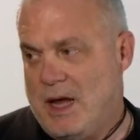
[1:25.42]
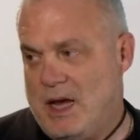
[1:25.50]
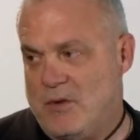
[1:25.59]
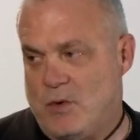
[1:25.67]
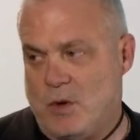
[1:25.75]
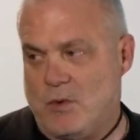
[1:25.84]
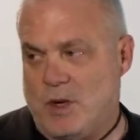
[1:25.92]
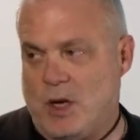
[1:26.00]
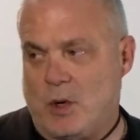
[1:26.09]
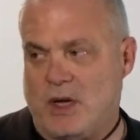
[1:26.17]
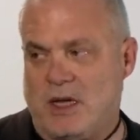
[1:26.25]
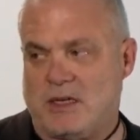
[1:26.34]
And if we
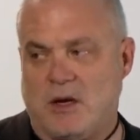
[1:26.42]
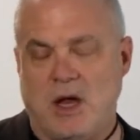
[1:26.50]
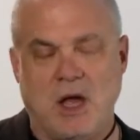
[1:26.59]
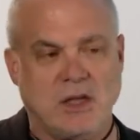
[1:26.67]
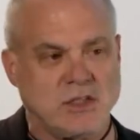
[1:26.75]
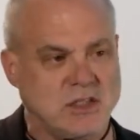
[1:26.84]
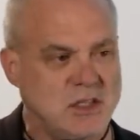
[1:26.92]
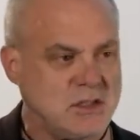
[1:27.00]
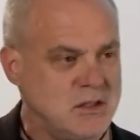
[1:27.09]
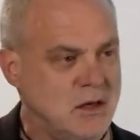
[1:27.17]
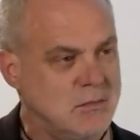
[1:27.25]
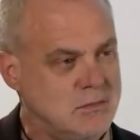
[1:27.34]
reorient our health
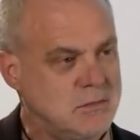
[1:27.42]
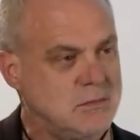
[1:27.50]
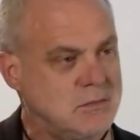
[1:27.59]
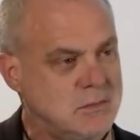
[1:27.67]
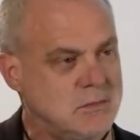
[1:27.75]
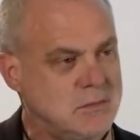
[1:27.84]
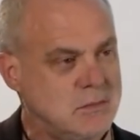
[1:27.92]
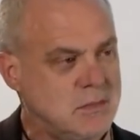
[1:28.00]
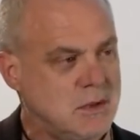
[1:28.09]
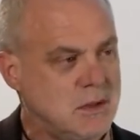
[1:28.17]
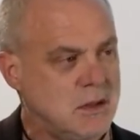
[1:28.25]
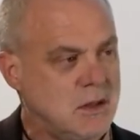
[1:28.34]
system,
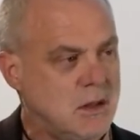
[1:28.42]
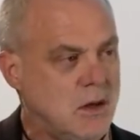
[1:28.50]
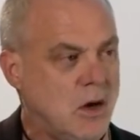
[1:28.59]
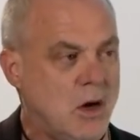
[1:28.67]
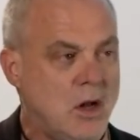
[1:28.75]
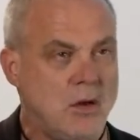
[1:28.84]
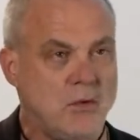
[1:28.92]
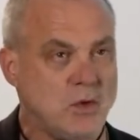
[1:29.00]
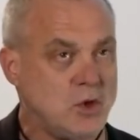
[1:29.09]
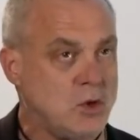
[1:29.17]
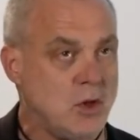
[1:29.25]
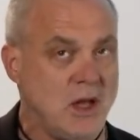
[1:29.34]
all of
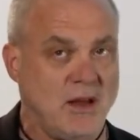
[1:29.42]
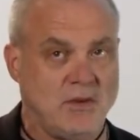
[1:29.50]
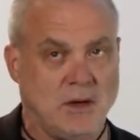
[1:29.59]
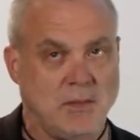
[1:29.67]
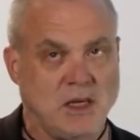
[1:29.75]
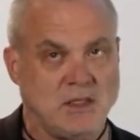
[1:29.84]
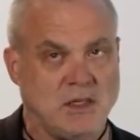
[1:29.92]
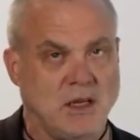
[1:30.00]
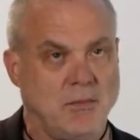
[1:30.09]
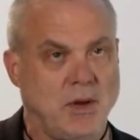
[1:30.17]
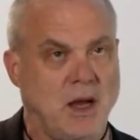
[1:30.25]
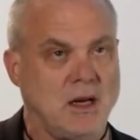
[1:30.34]
which you'll have an amazing
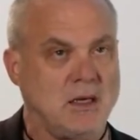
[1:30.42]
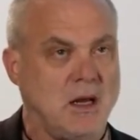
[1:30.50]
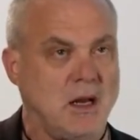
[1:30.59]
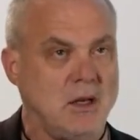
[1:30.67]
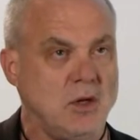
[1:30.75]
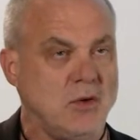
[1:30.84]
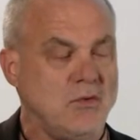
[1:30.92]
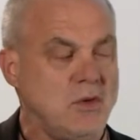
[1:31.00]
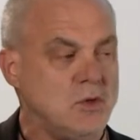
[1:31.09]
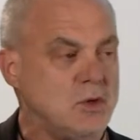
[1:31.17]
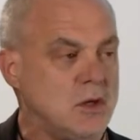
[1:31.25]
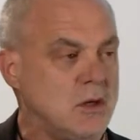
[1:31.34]
impact on in your
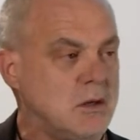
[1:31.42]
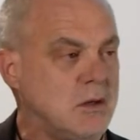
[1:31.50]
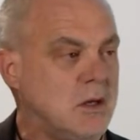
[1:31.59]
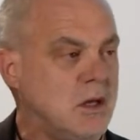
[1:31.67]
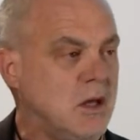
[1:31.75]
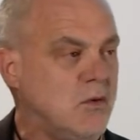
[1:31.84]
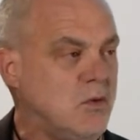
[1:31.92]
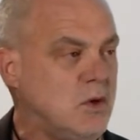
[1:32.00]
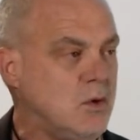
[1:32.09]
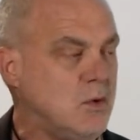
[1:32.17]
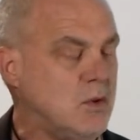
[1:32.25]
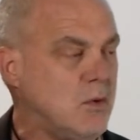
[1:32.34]
future if we
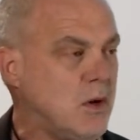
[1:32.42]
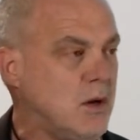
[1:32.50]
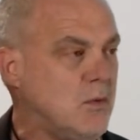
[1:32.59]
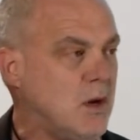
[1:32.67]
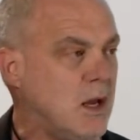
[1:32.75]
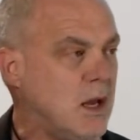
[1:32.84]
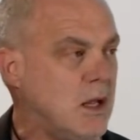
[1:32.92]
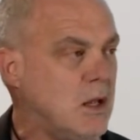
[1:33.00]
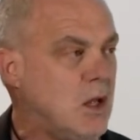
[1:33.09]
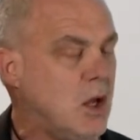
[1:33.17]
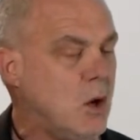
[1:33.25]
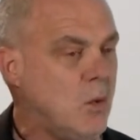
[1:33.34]
do it the right way,
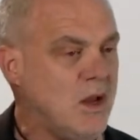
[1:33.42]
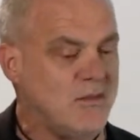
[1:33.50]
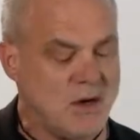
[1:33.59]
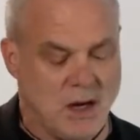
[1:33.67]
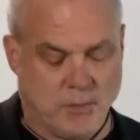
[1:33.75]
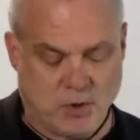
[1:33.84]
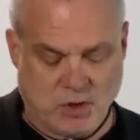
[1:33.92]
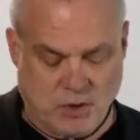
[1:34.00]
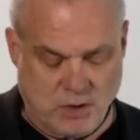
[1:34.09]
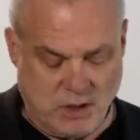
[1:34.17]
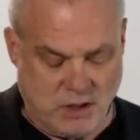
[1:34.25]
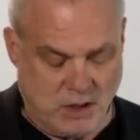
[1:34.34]
we have an
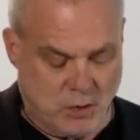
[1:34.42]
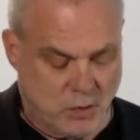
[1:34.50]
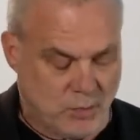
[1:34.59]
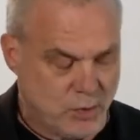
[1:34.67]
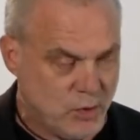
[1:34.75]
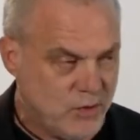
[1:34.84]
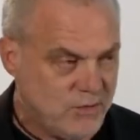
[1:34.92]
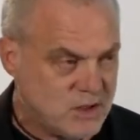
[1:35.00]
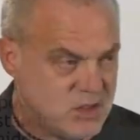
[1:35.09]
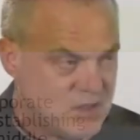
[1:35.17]
opportunity to improve the